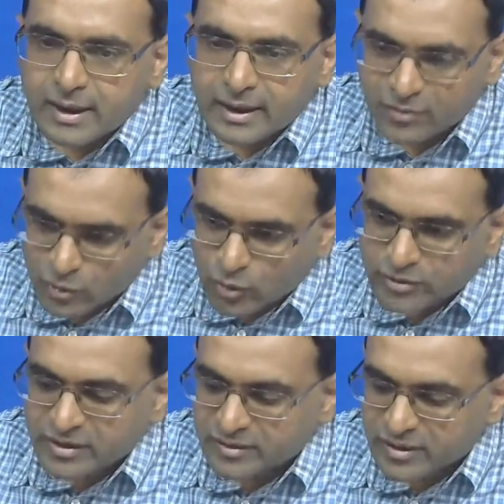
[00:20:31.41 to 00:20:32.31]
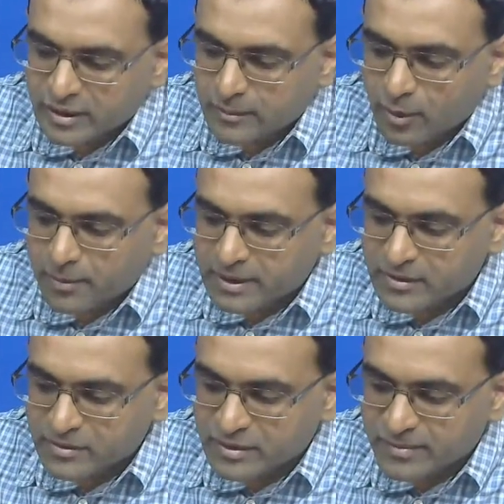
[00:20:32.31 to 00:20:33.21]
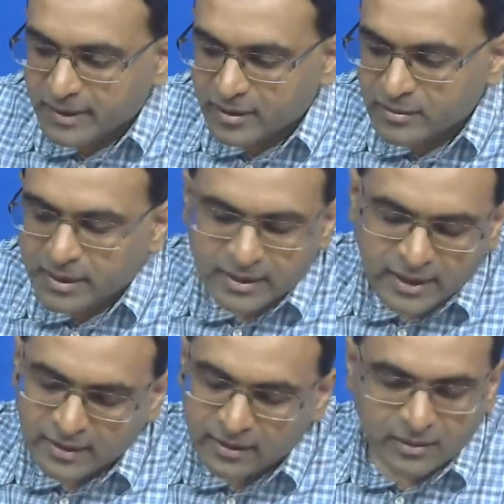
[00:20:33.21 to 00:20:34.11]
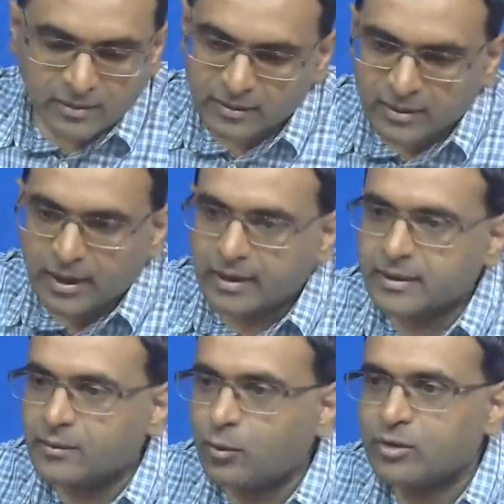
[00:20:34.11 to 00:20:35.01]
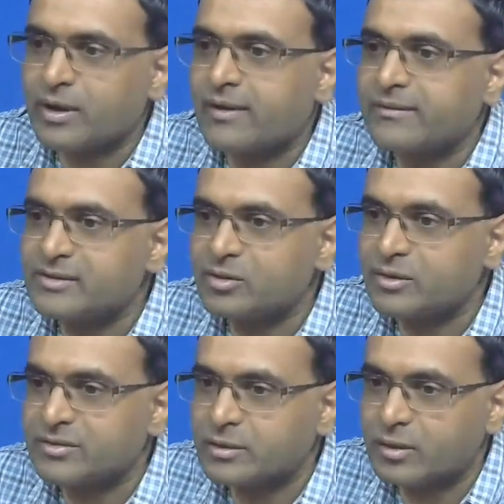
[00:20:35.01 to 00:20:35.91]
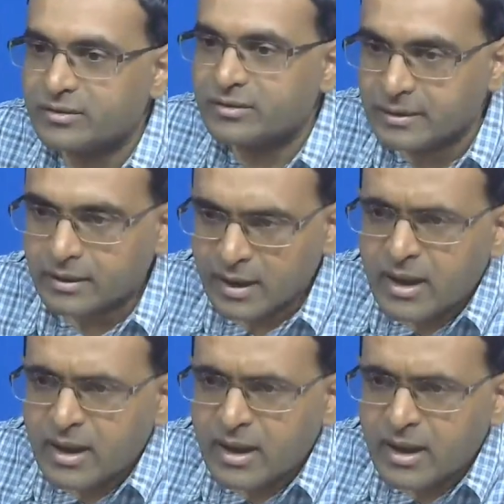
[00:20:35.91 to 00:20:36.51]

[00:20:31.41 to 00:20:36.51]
if you know these certain properties of the spectrum, and then what you have is your residual signal.